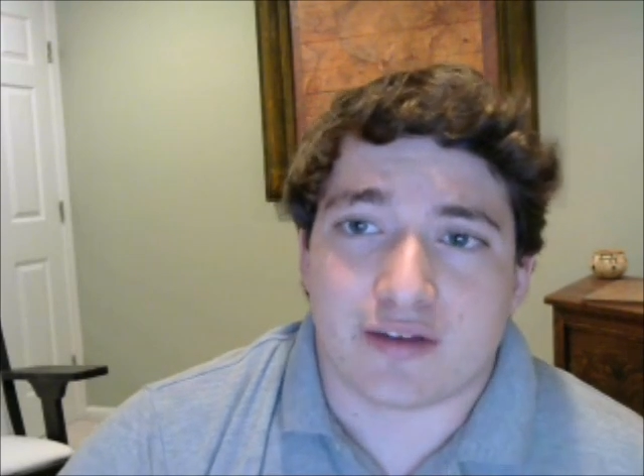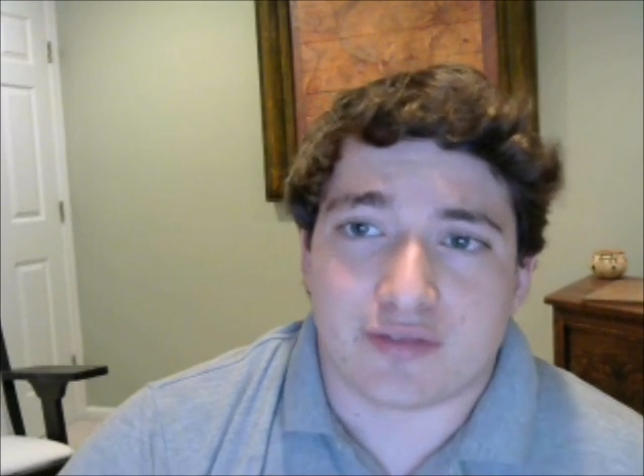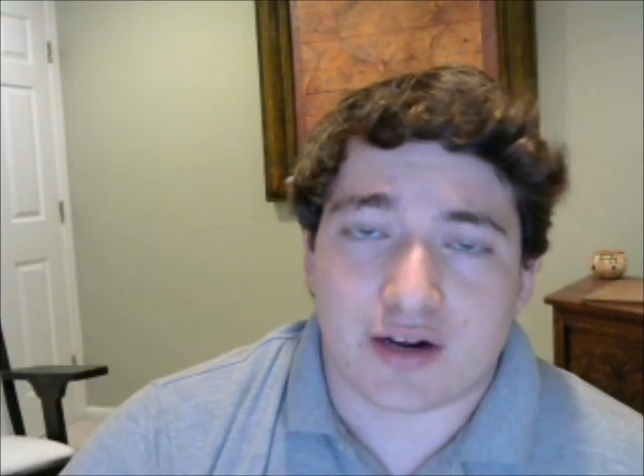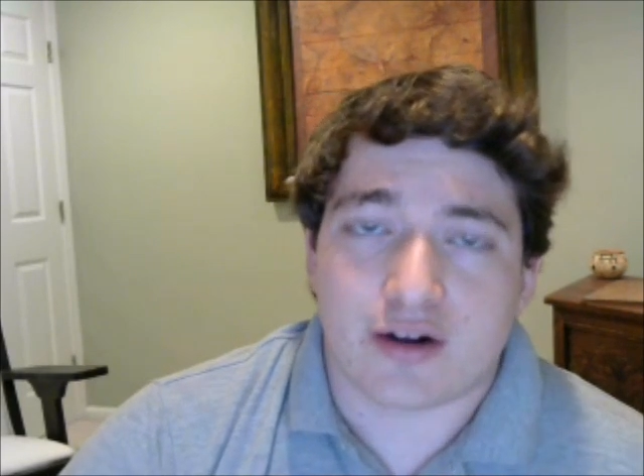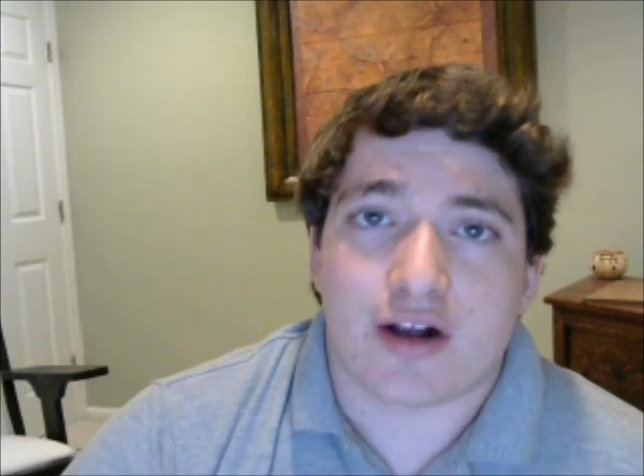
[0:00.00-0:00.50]
If
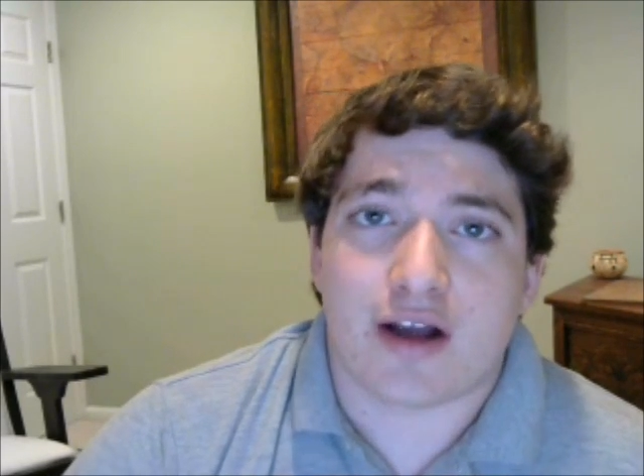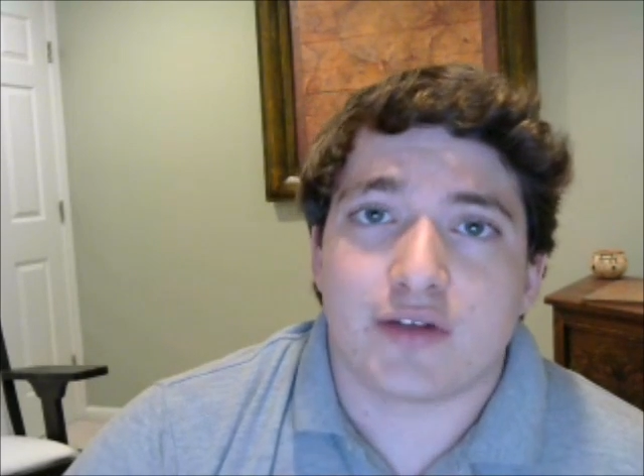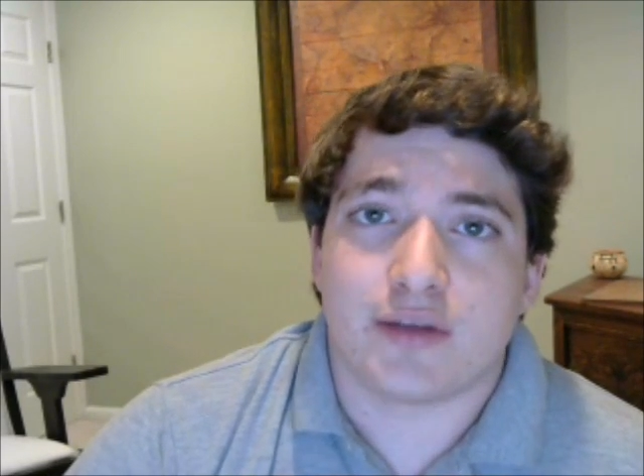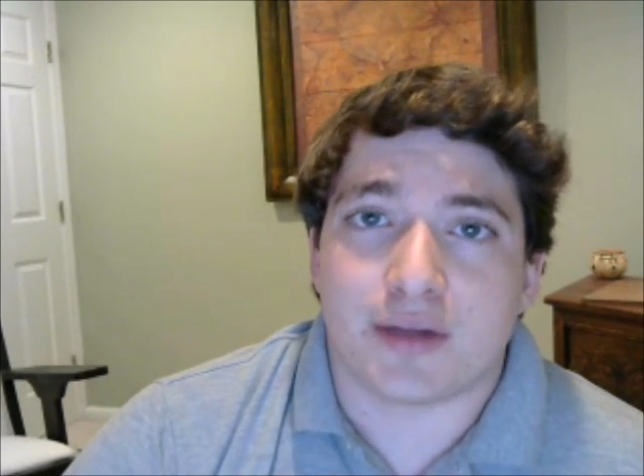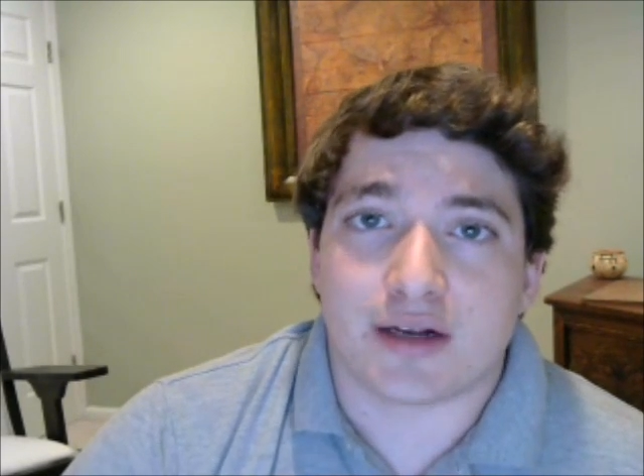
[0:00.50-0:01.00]
there are
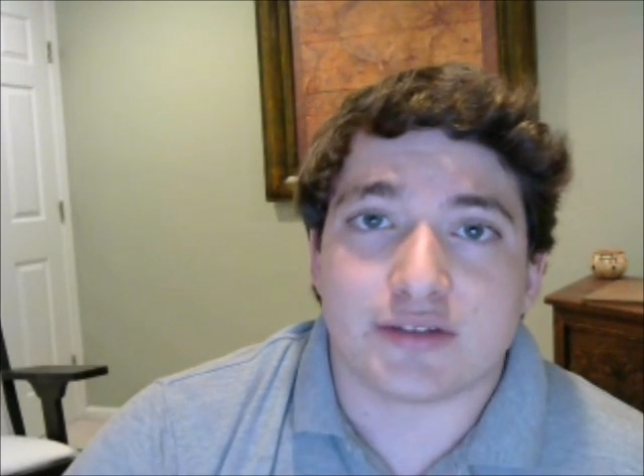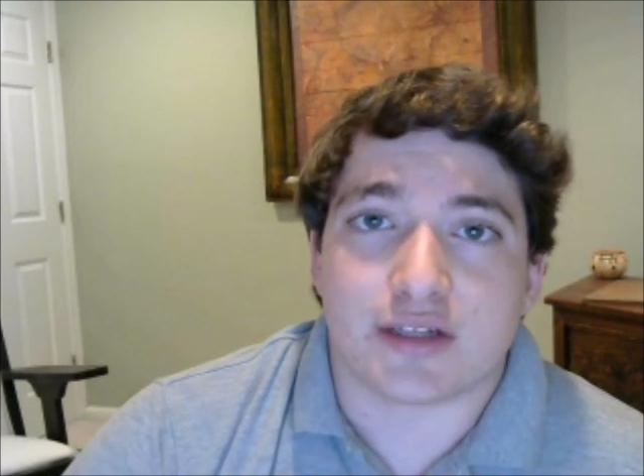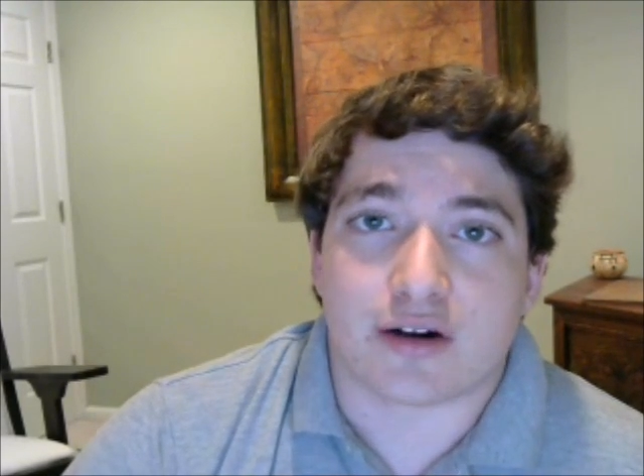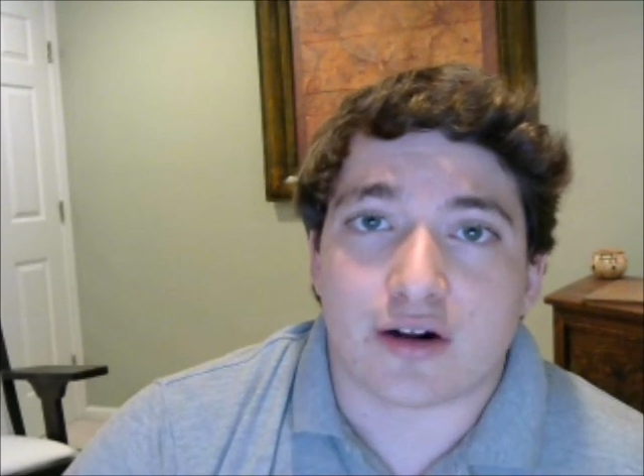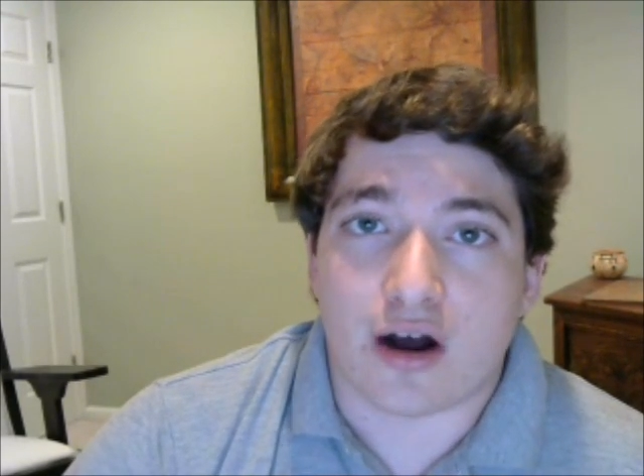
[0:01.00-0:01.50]
Gravity players that
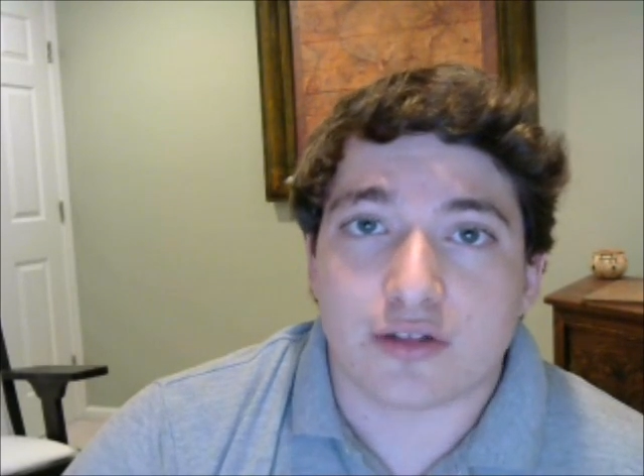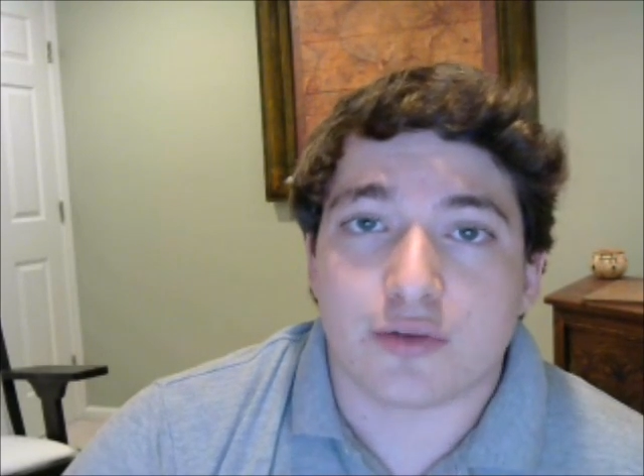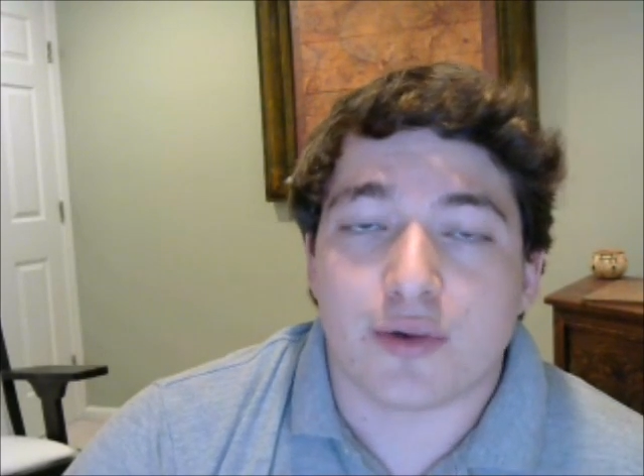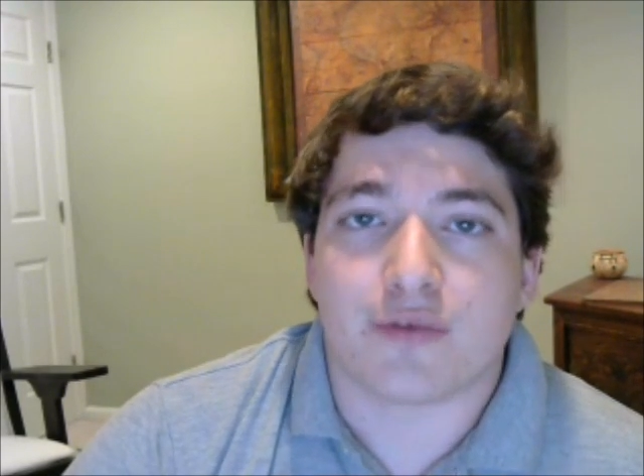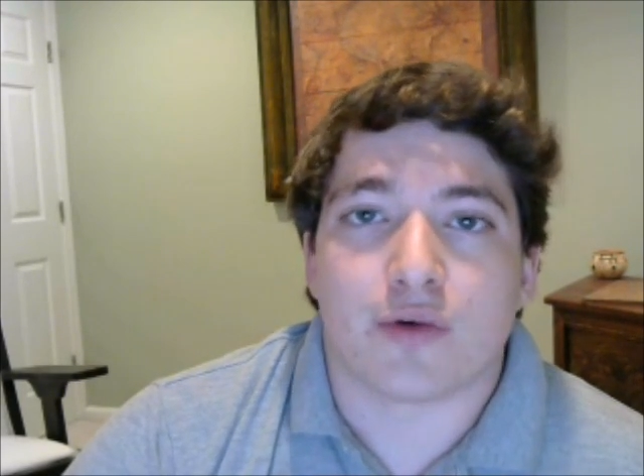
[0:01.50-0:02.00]
are on the waiver